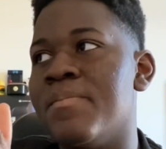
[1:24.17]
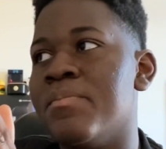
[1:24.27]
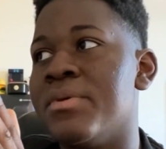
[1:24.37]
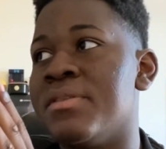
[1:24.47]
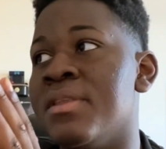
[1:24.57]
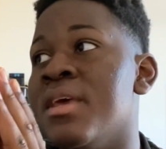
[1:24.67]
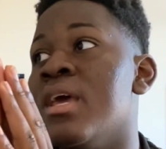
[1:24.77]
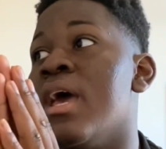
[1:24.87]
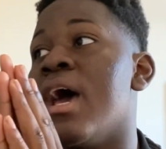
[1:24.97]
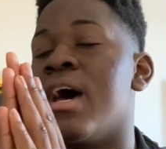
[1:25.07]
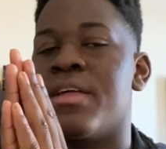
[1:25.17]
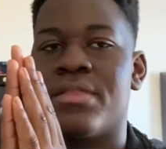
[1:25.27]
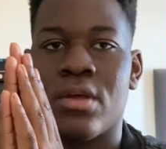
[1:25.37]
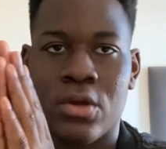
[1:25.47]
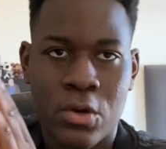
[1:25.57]
but at
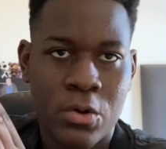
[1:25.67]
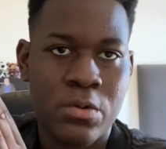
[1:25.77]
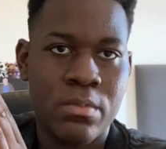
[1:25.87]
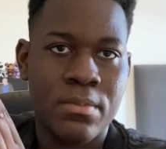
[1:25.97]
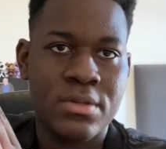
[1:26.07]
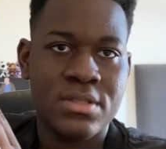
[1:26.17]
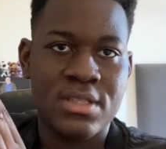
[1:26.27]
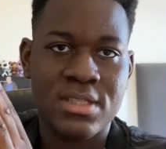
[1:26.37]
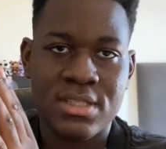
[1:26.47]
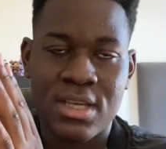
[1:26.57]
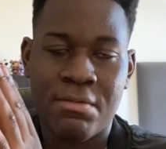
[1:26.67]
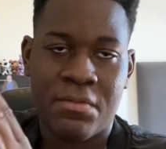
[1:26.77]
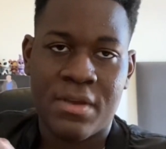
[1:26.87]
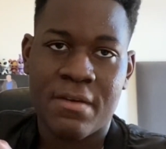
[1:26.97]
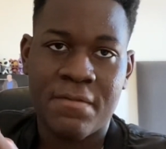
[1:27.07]
the current moment, this is
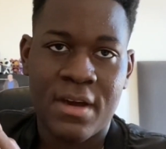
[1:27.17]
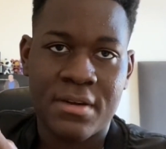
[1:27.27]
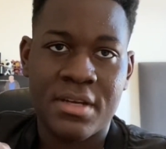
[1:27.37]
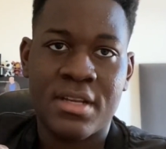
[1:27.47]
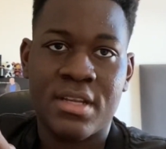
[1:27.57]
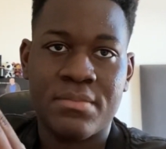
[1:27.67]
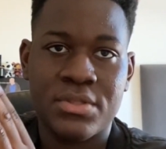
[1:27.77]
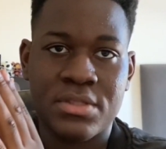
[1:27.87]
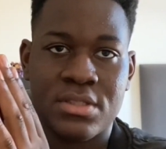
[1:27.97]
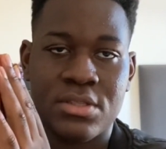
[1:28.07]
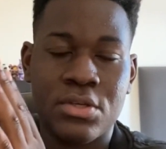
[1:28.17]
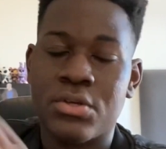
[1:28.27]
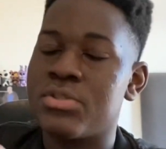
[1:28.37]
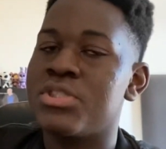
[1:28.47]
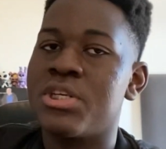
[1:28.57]
everything I found, and I'm just here
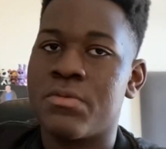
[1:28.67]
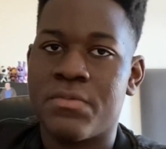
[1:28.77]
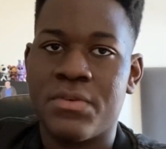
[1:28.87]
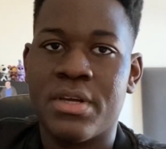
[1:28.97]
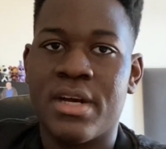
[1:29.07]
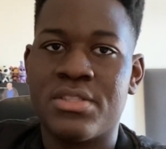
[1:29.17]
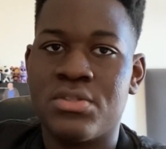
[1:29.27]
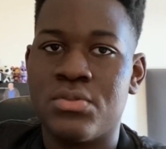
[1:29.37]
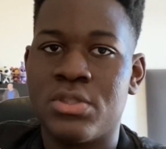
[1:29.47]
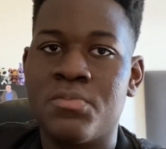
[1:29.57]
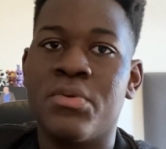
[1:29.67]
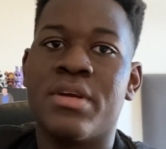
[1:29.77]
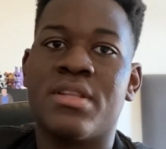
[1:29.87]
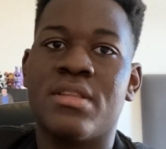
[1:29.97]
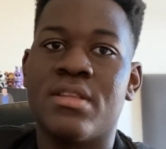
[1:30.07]
to share it with you guys to
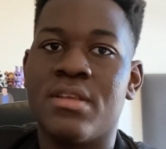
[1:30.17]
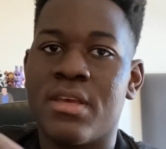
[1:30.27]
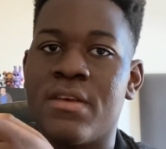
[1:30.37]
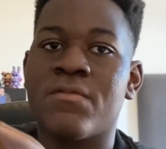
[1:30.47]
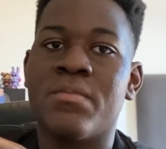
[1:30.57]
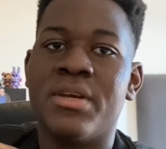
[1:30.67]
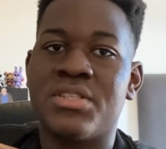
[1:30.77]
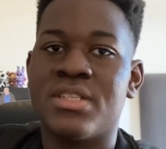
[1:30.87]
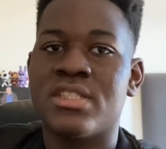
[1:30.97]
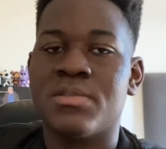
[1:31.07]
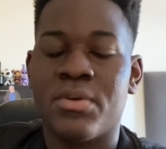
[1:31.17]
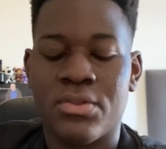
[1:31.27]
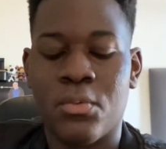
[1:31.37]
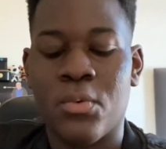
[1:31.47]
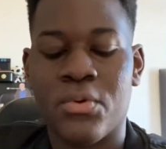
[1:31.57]
spread information and spread
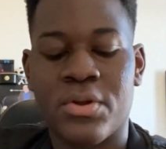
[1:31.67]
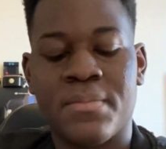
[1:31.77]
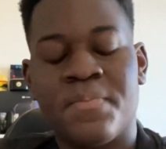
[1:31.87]
the word.